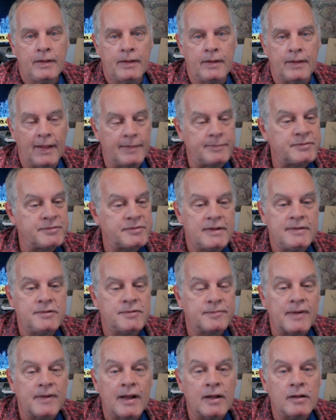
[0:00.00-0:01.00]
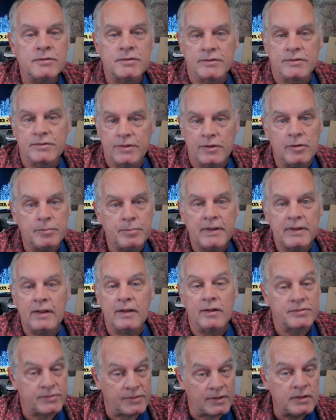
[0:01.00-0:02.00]
Epstein's files are
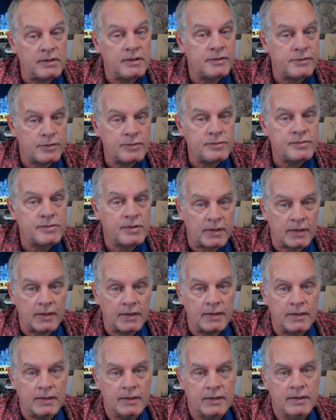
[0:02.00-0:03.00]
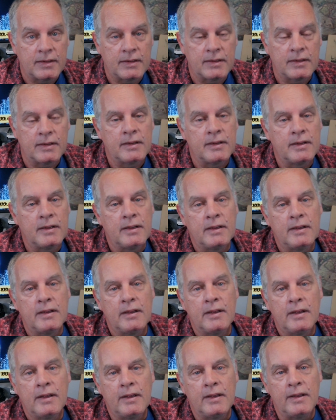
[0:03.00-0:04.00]
still in use today.
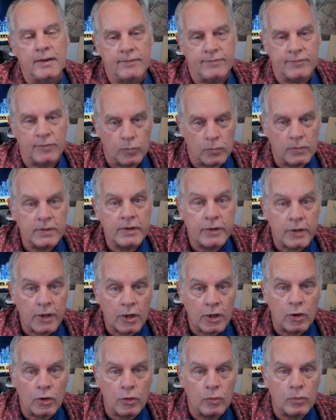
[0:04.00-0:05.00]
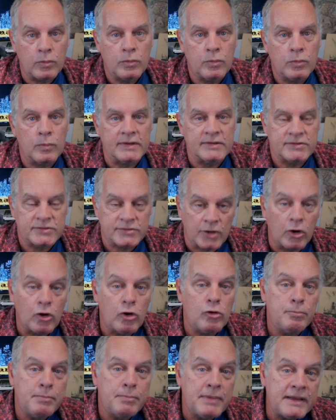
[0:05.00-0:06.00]
If you want to know why
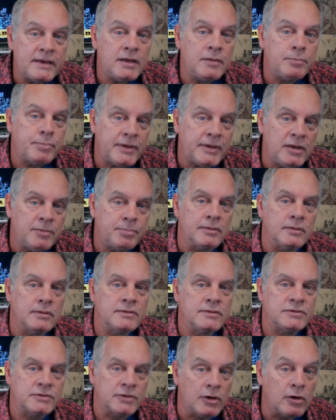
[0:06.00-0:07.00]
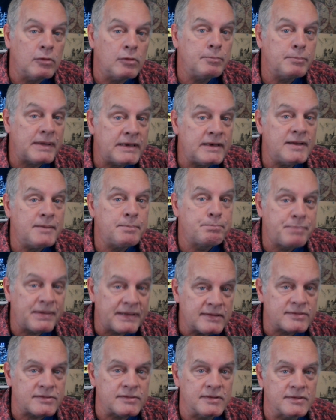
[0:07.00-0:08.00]
so many people, so many
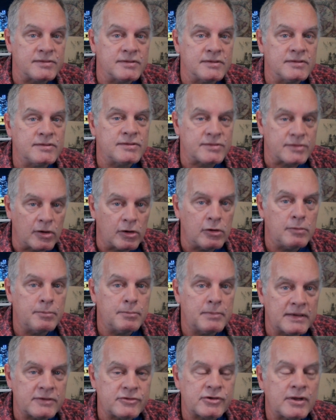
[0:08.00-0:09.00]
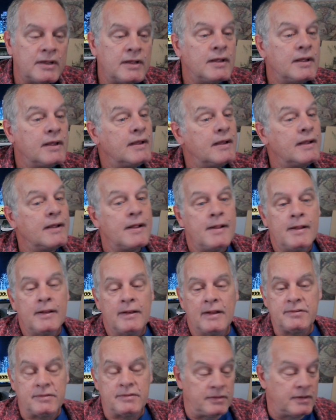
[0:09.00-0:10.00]
businesses, so much...
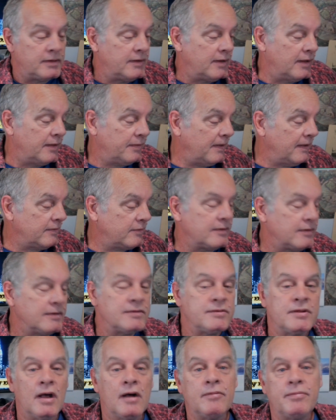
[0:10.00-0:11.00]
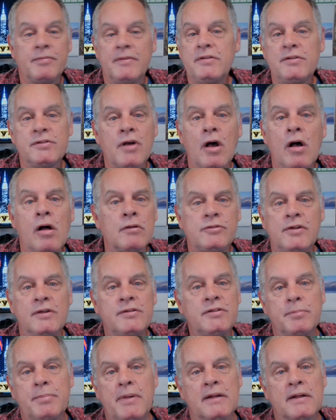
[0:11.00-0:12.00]
Listen, you think to yourself, this is all
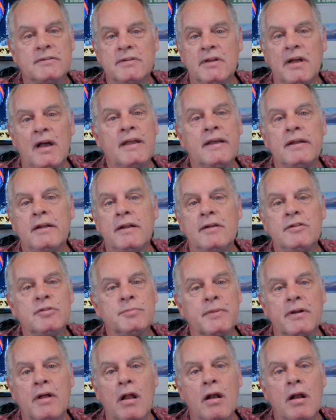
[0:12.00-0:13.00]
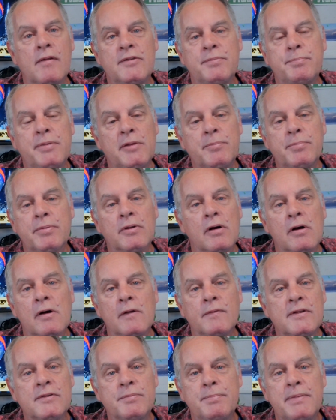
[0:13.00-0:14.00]
just about Zionism and all these people, all
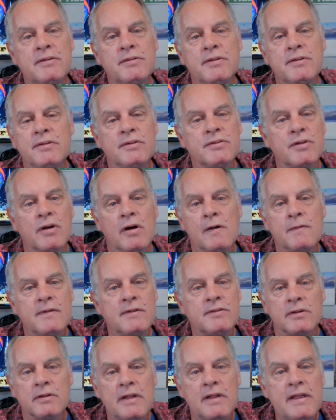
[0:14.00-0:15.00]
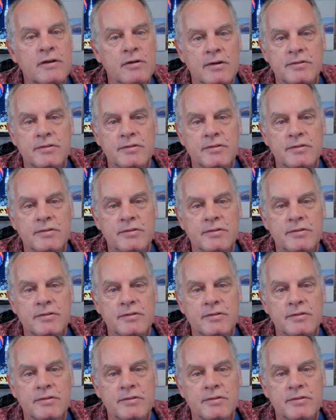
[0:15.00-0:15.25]
these businesses, all these leaders